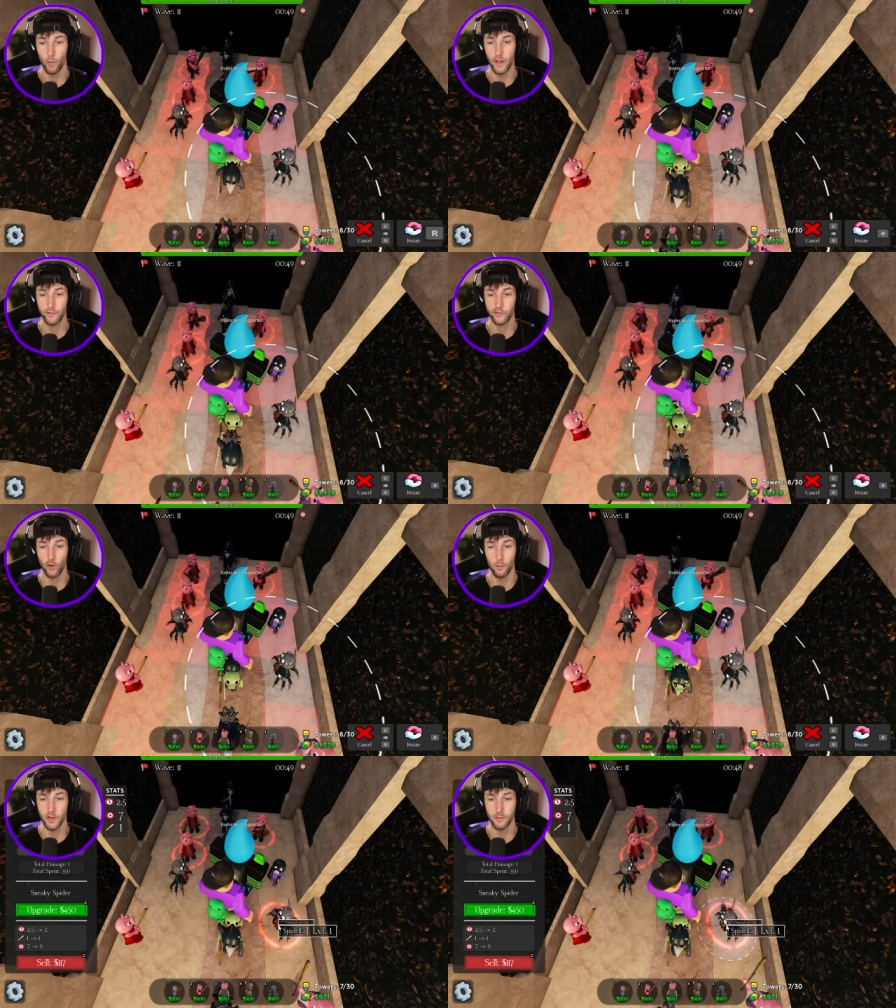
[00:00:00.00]
We have
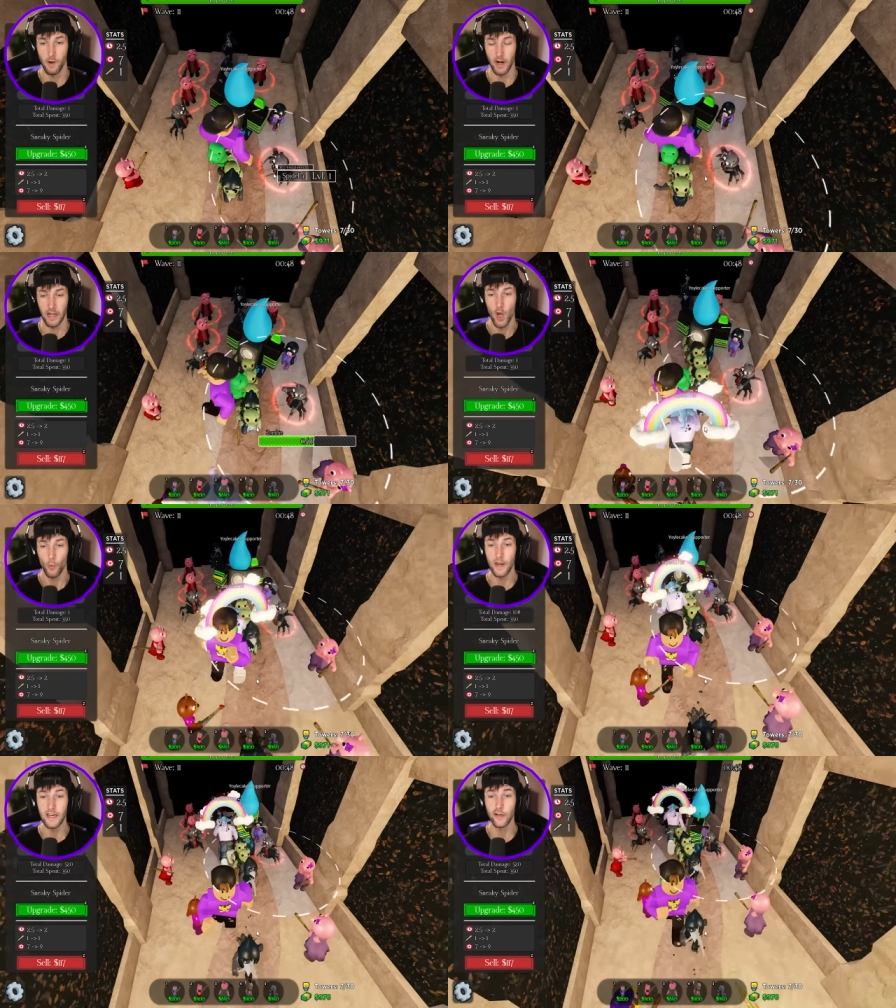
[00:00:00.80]
so much money.
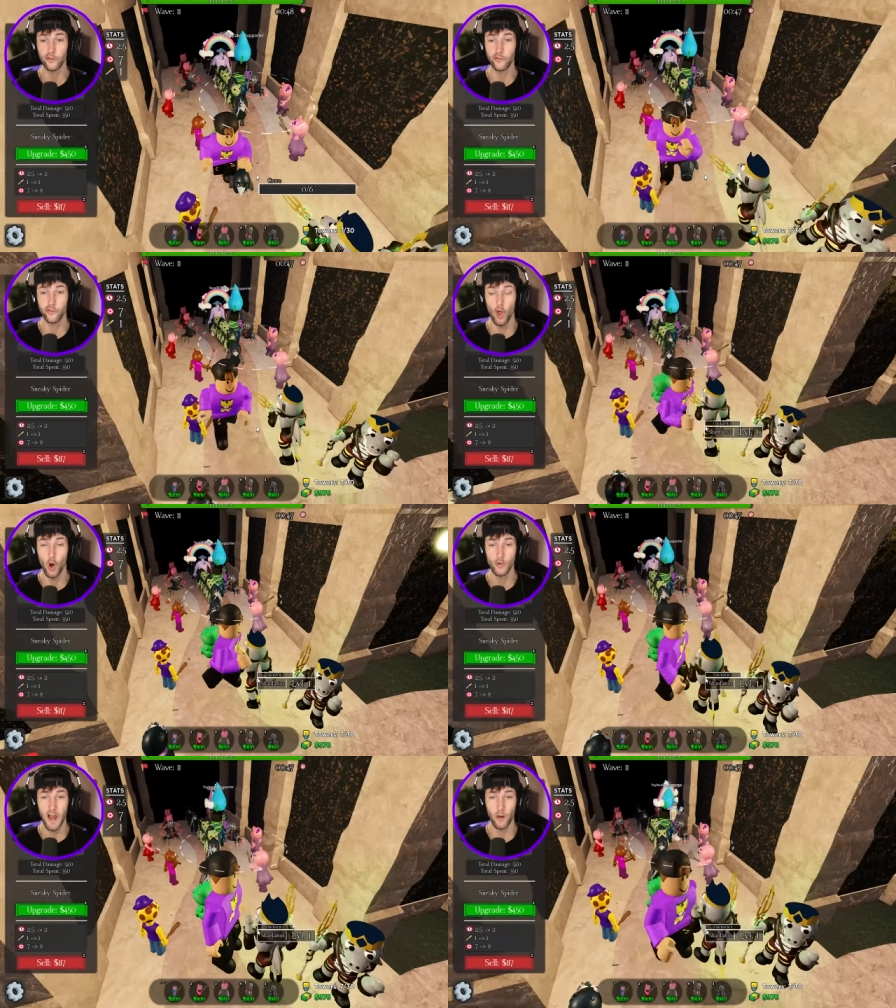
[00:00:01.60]
We need to
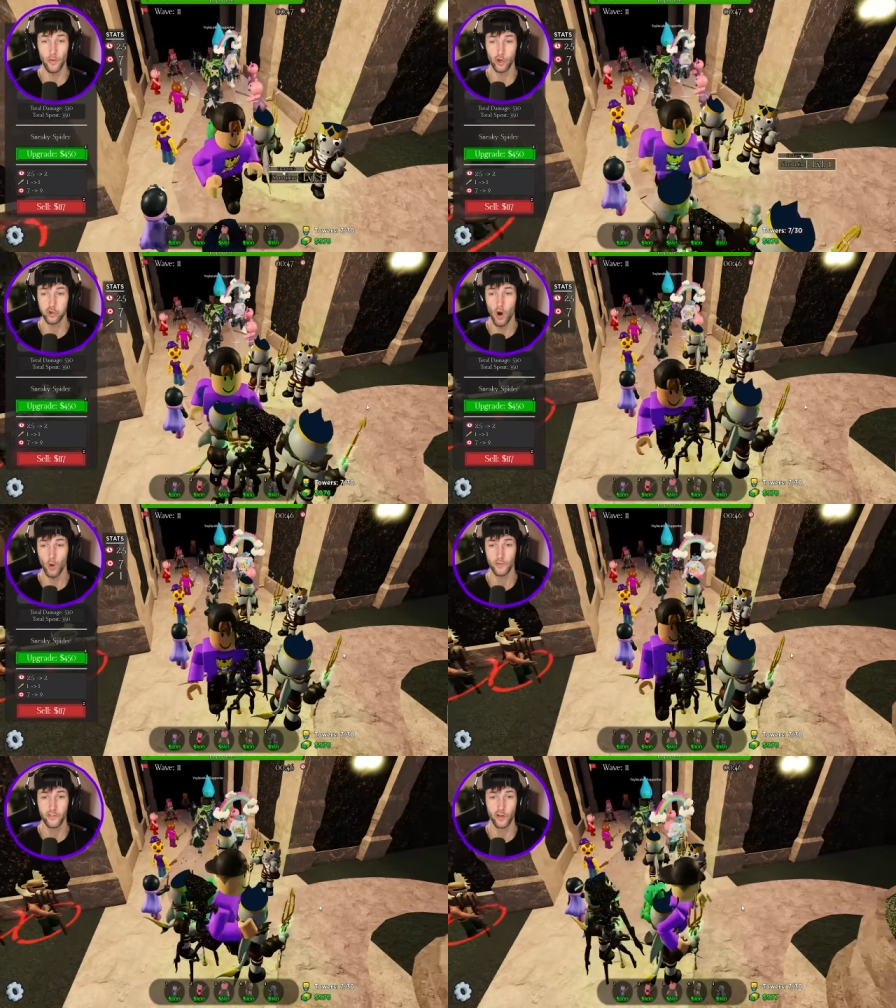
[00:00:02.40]
slow down the
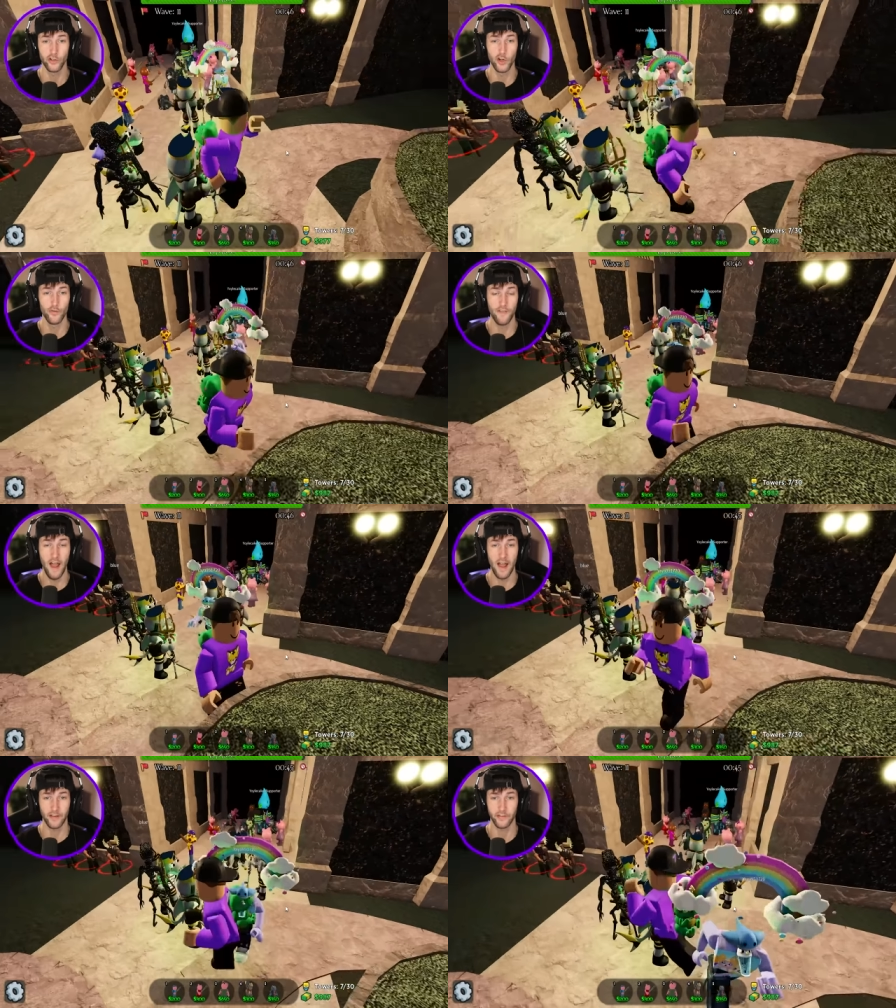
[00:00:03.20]
crows. They're too
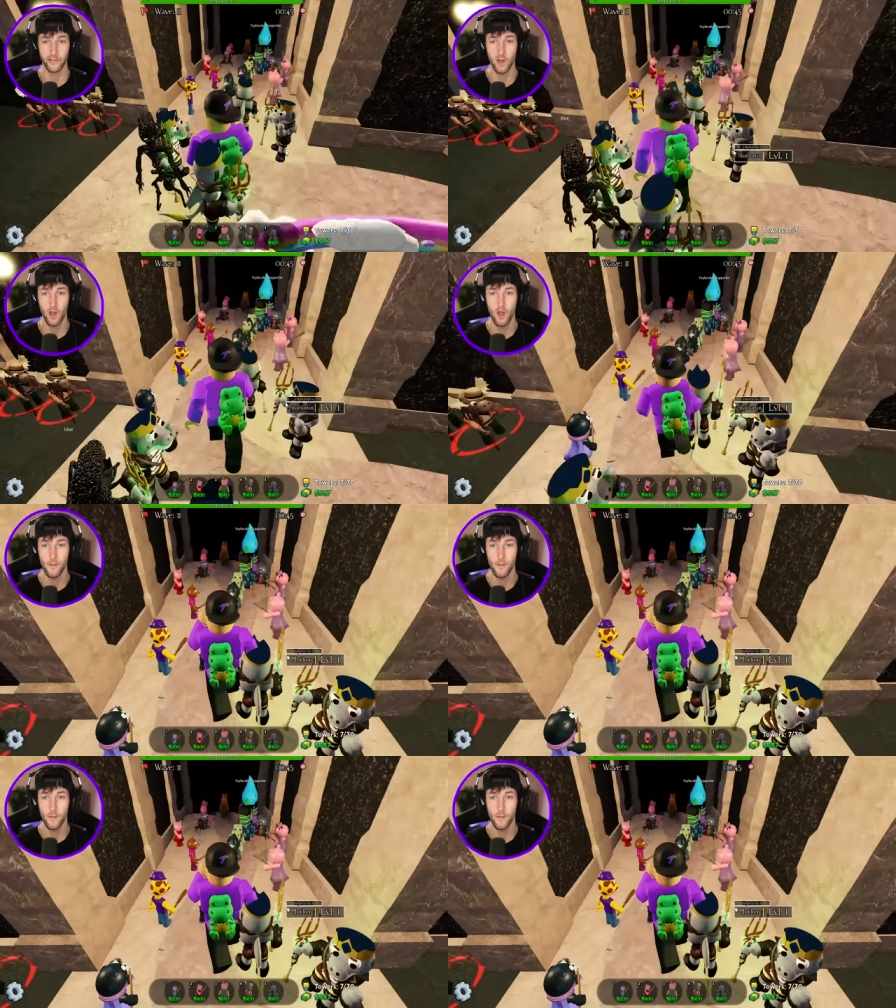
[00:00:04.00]
fast.